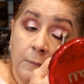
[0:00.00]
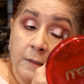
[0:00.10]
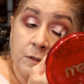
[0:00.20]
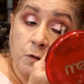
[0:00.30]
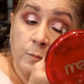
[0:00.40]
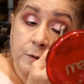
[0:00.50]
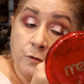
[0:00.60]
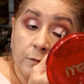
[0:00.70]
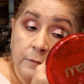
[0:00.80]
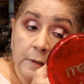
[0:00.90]
I still
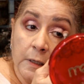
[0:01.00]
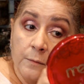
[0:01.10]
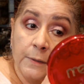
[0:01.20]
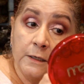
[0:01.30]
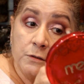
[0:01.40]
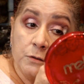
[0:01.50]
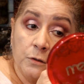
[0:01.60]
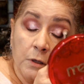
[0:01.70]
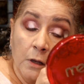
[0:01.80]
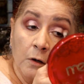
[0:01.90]
miss her every day, but it
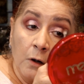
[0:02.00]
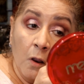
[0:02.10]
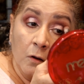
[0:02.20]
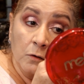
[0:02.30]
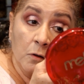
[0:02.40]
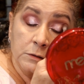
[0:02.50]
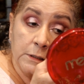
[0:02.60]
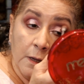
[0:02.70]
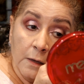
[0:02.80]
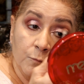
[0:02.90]
took a long, long
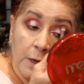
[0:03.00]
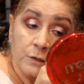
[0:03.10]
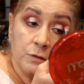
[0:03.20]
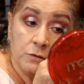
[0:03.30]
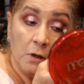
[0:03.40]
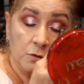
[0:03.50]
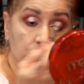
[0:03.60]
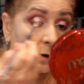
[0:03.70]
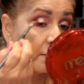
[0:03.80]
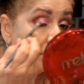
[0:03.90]
time. I used to talk
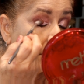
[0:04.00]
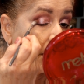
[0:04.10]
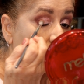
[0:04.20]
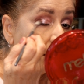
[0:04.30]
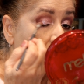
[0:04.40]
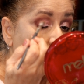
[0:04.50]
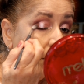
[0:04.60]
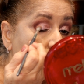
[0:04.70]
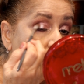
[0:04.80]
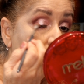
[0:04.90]
to her every day,
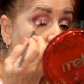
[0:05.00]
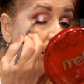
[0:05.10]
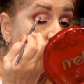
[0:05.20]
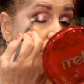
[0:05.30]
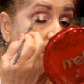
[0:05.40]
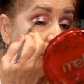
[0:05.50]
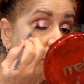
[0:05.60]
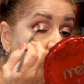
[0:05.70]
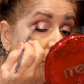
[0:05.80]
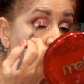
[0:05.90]
and it took a
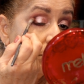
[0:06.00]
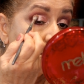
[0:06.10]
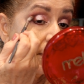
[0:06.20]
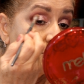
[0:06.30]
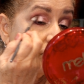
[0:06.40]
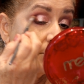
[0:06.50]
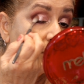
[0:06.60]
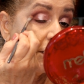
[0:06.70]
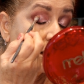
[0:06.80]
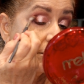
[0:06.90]
long, long time for
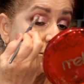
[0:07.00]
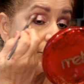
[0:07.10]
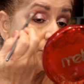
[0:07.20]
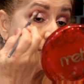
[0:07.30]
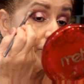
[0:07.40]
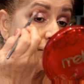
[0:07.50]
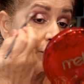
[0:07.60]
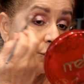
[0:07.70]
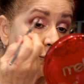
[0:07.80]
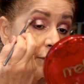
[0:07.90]
me not to
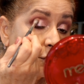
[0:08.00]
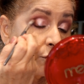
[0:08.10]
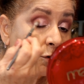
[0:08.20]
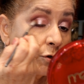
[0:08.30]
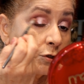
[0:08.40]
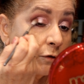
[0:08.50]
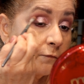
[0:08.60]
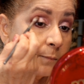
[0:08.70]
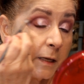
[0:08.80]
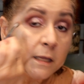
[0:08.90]
feel the urge
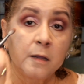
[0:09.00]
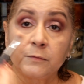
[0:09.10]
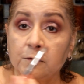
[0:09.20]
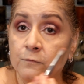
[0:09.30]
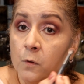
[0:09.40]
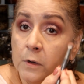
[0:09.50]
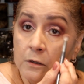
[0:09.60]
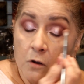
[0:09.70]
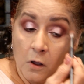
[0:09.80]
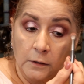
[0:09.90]
of picking up the phone
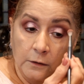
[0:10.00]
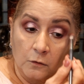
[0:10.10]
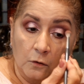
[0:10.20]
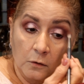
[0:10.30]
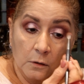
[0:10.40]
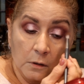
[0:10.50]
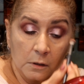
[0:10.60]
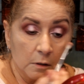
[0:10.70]
and calling her.